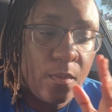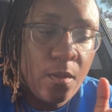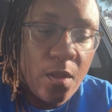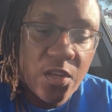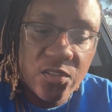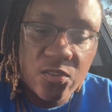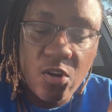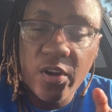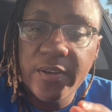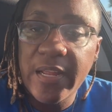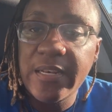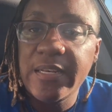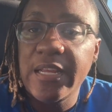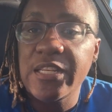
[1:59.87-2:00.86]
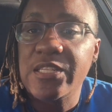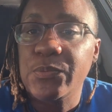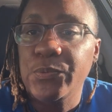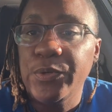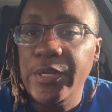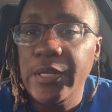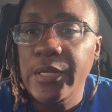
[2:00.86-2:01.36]
I started that next
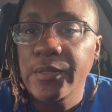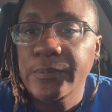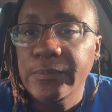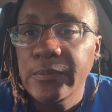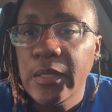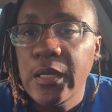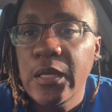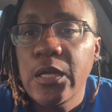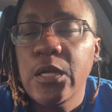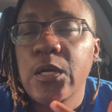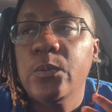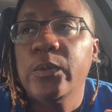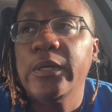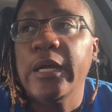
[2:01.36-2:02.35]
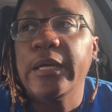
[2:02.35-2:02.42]
week. When I